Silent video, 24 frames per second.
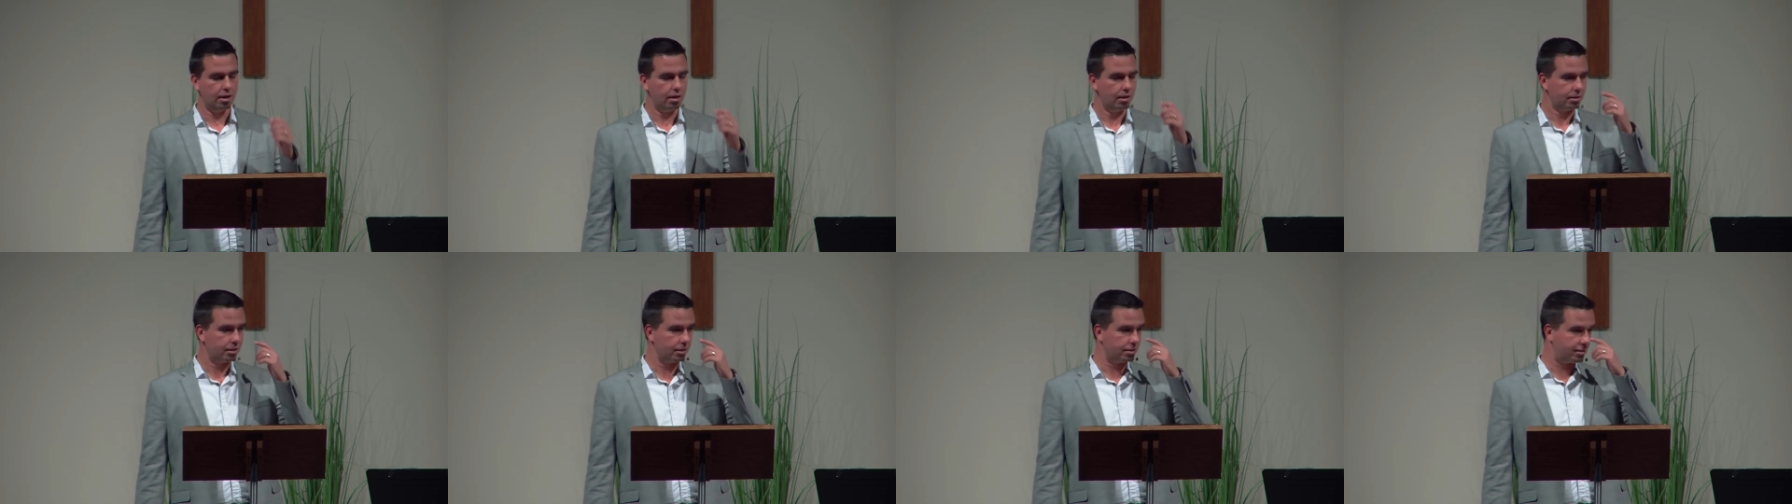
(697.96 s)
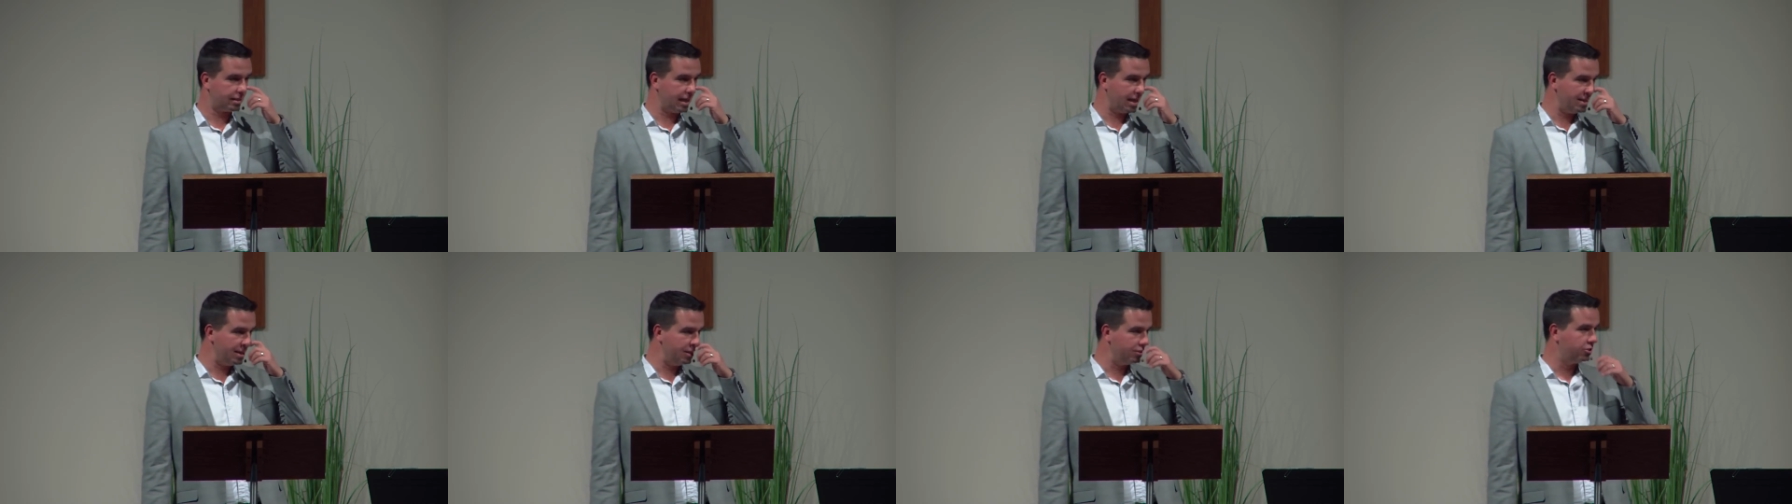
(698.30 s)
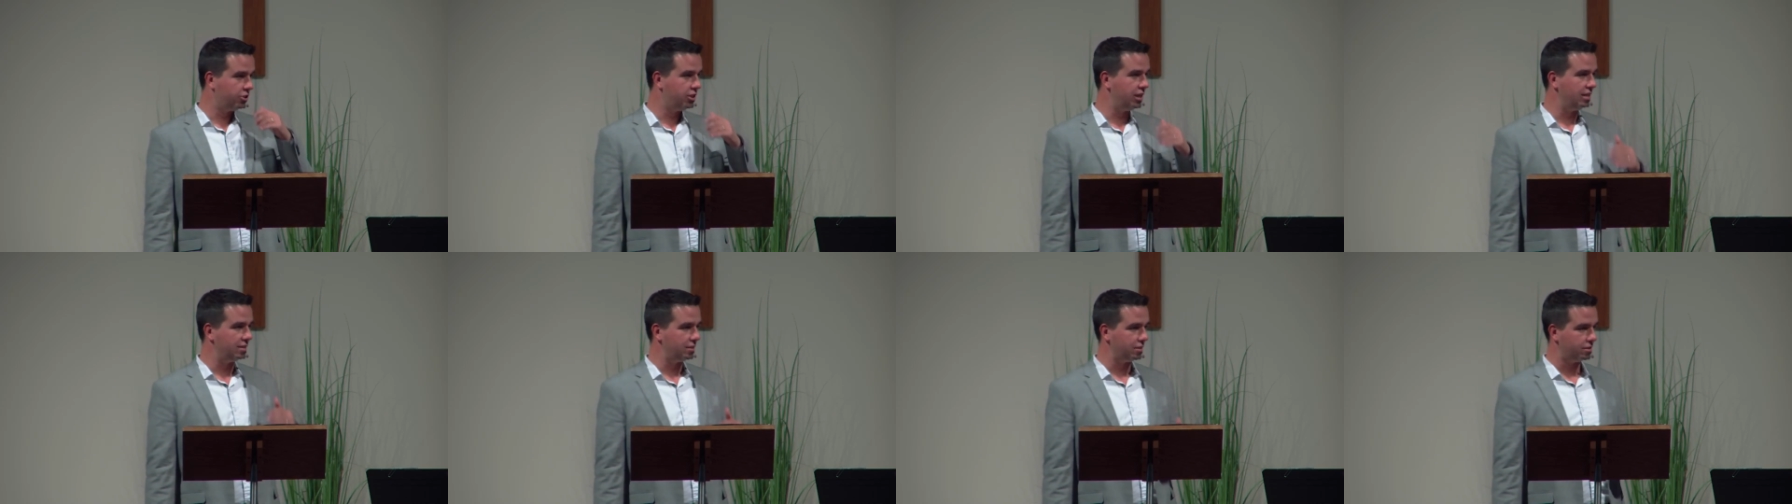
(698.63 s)
To say that
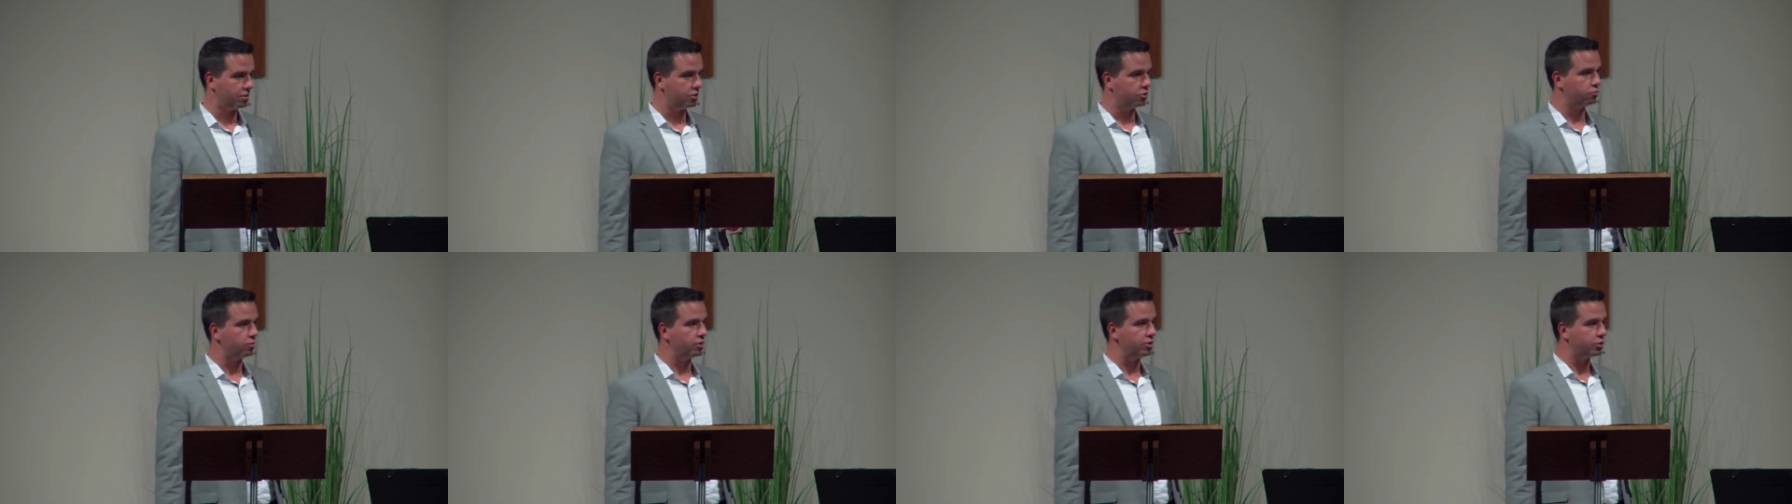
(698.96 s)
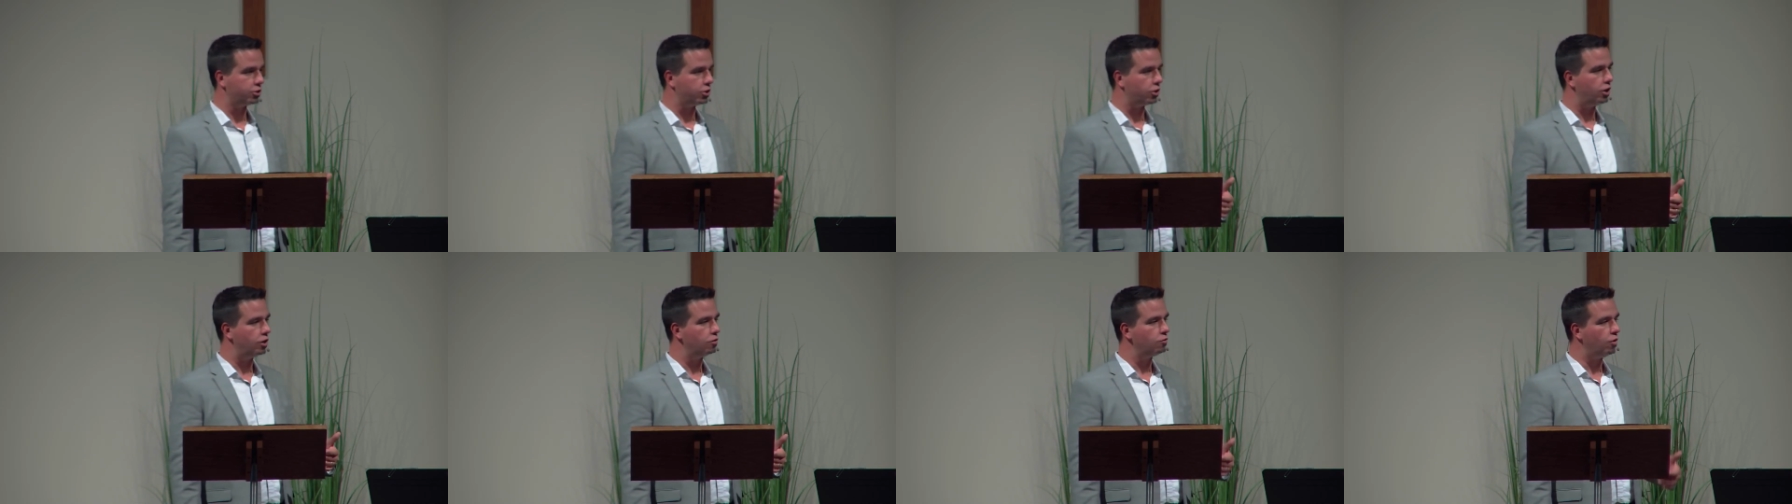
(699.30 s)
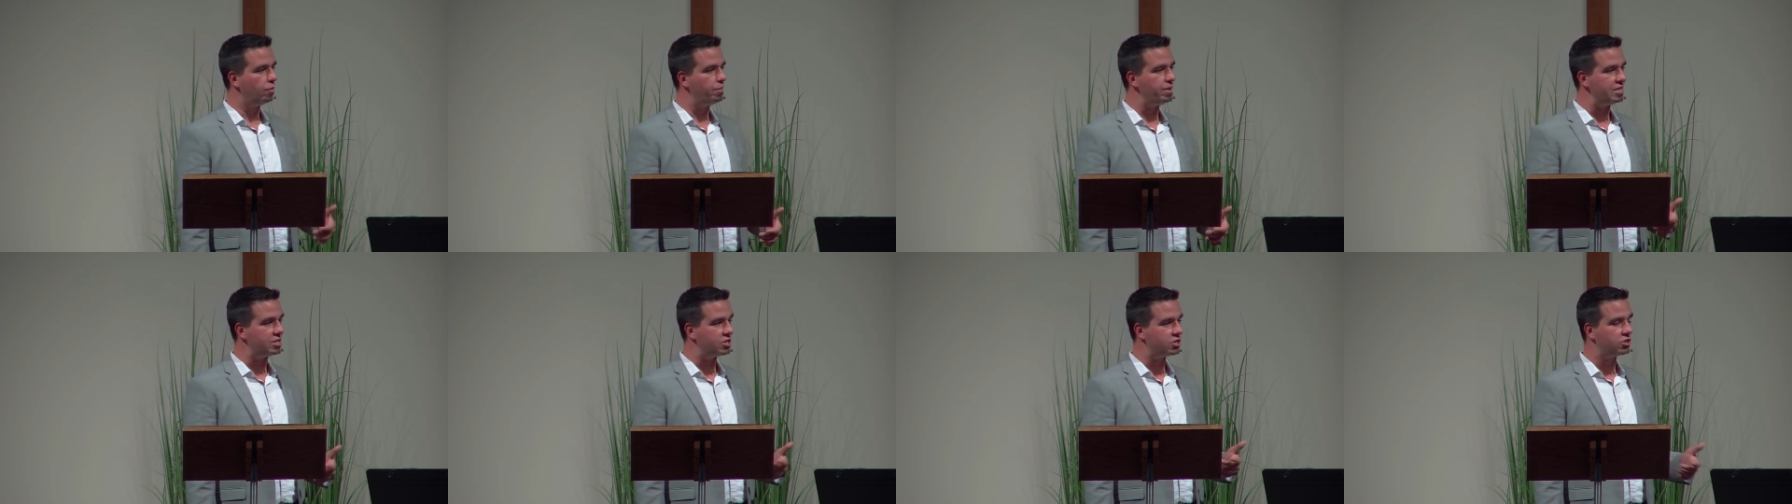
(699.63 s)
Jesus' return will
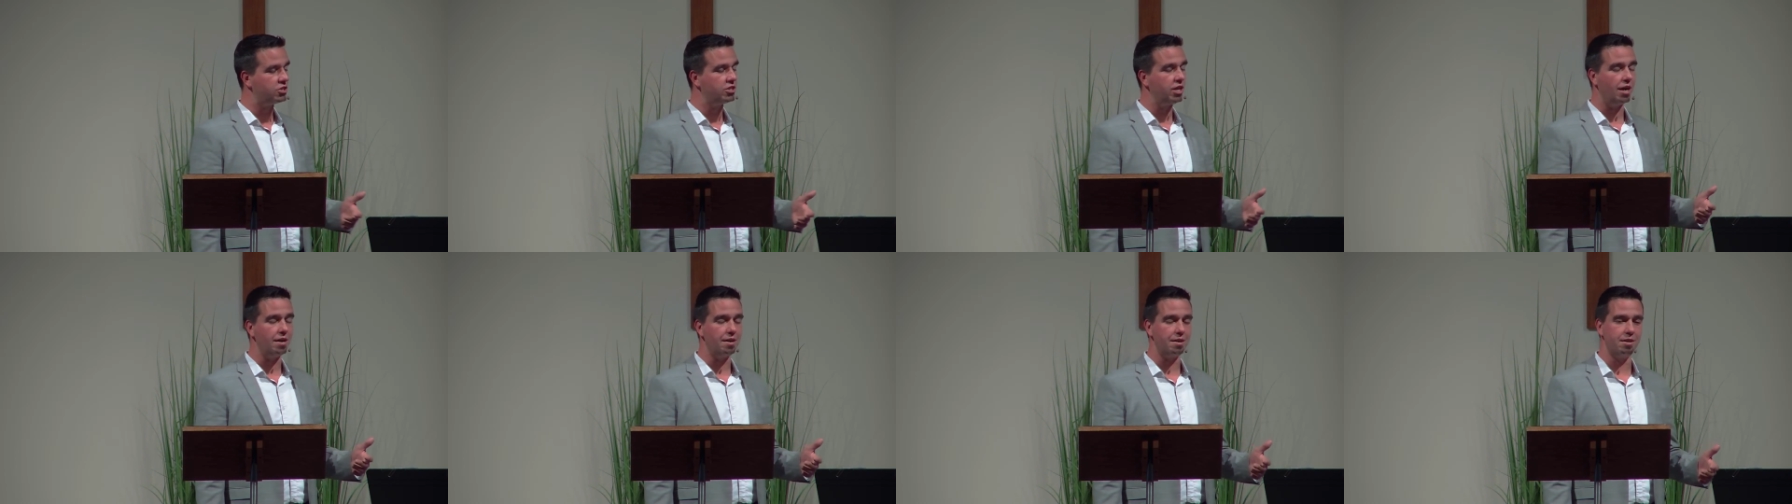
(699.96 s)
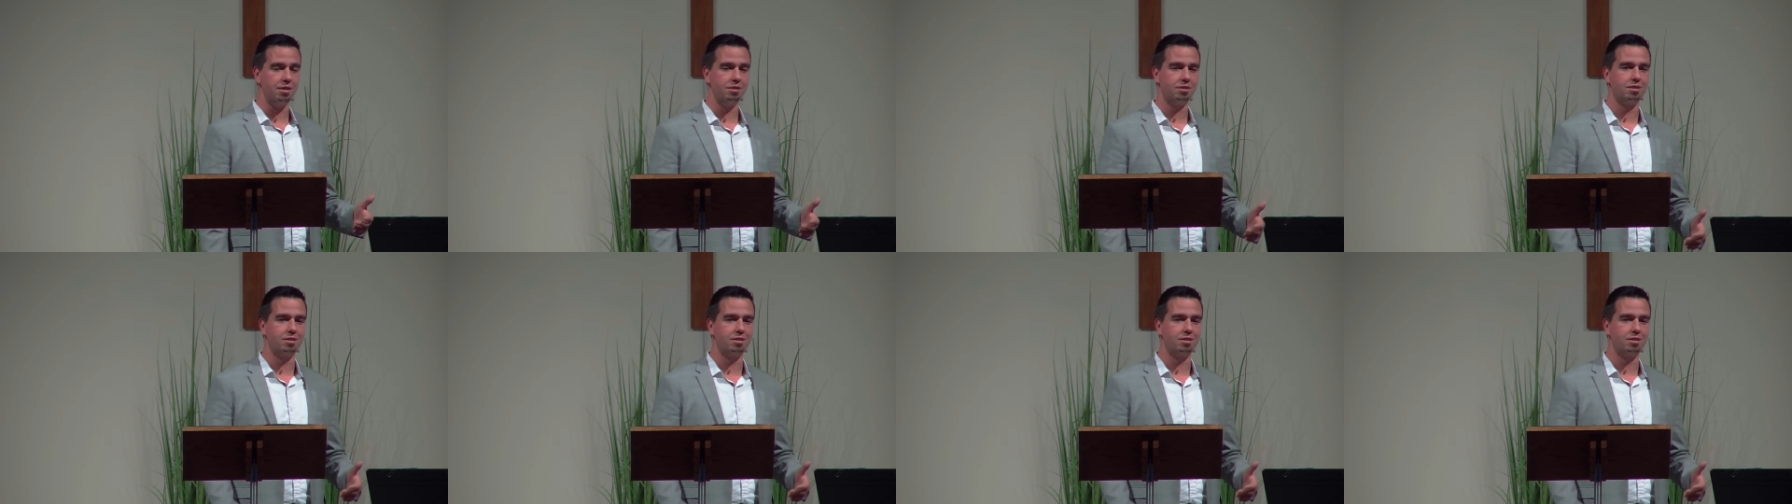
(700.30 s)
be sudden